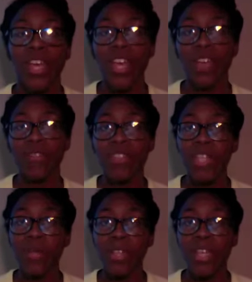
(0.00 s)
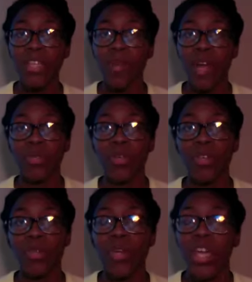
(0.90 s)
If something is
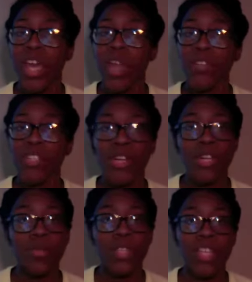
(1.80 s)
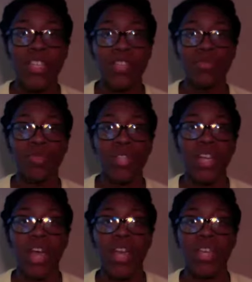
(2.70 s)
bothering you, if a circumstance has
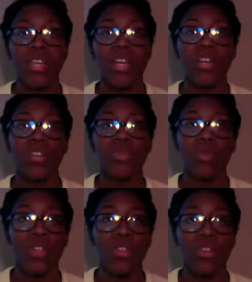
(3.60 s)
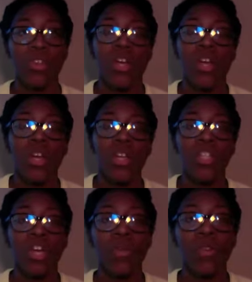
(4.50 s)
really got you under the weather,
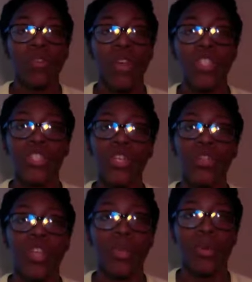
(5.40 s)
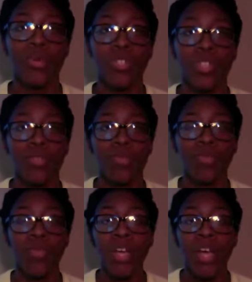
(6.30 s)
don't be afraid to show that emotion.
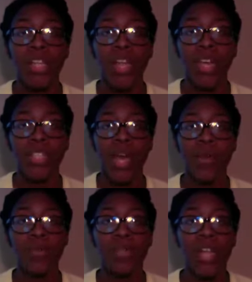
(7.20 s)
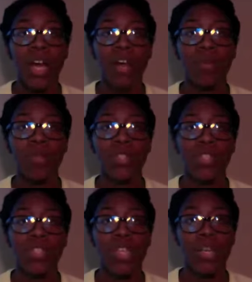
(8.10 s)
A lot of times we'll allow our
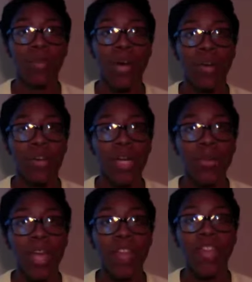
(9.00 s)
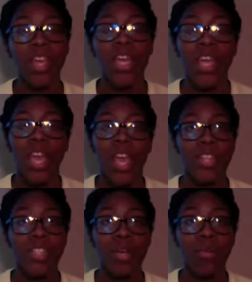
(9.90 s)
emotions to get bottled up, and then
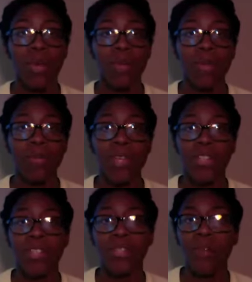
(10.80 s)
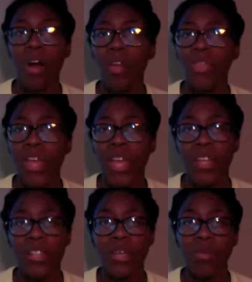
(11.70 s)
at some point, maybe it's a small
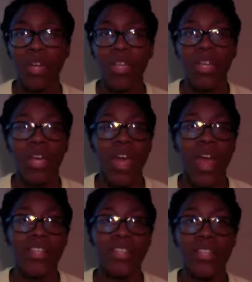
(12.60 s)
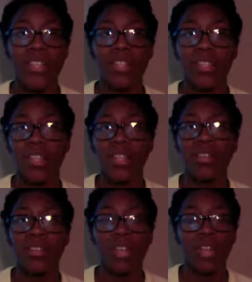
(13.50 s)
thing. Someone
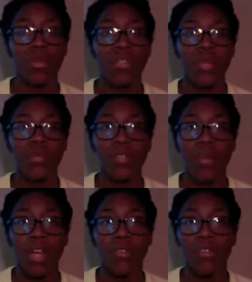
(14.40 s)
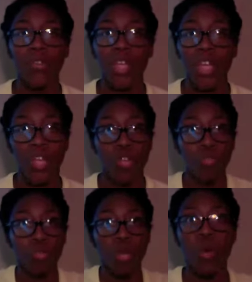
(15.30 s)
accidentally, steps on the back of your foot and
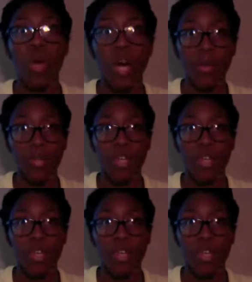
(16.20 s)
you blow up.